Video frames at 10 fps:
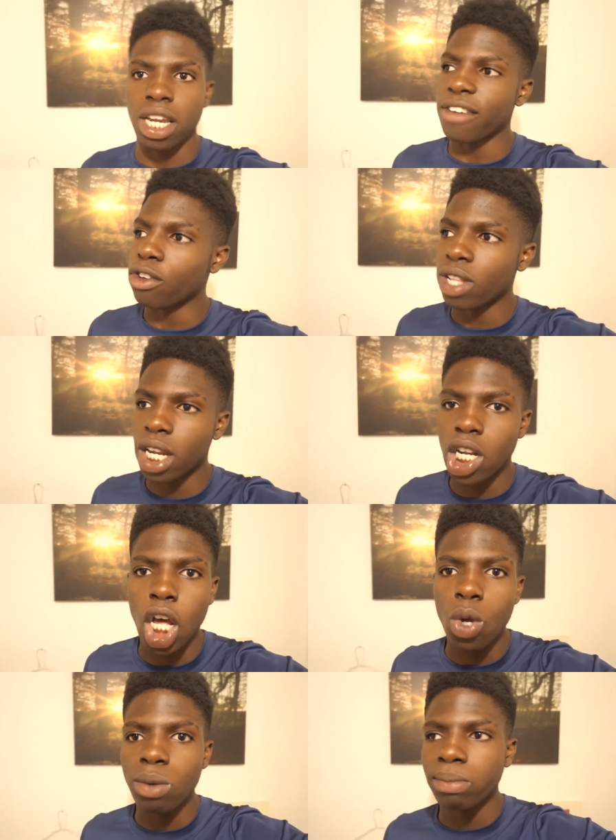And if you didn't
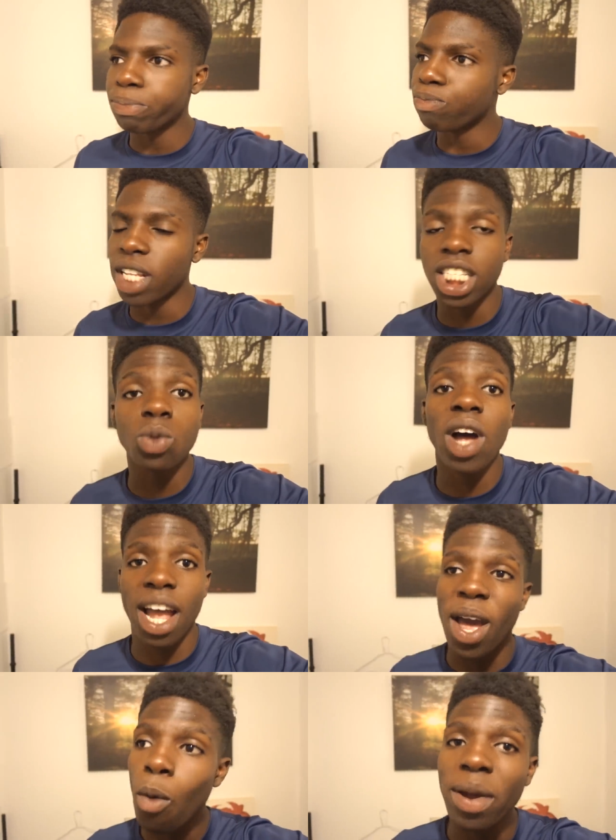know, this is why
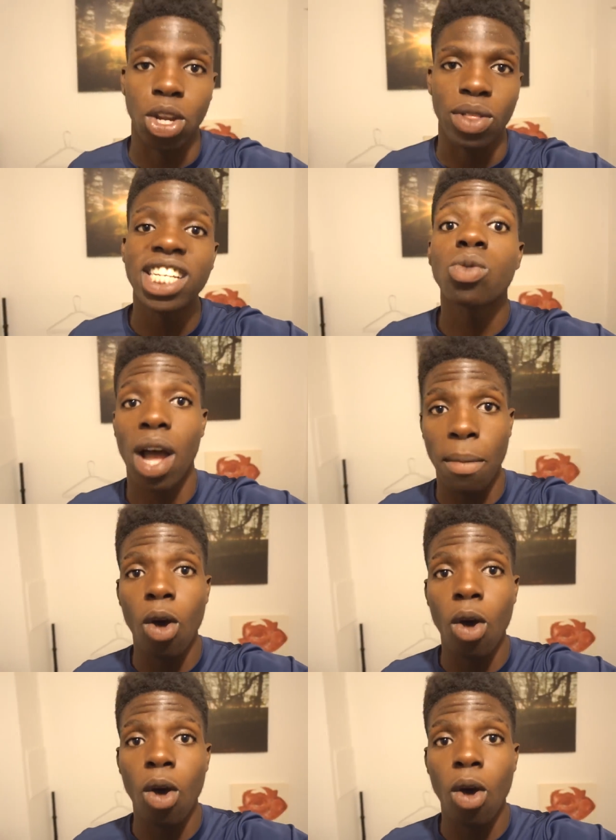I'm helping you. This is why I'm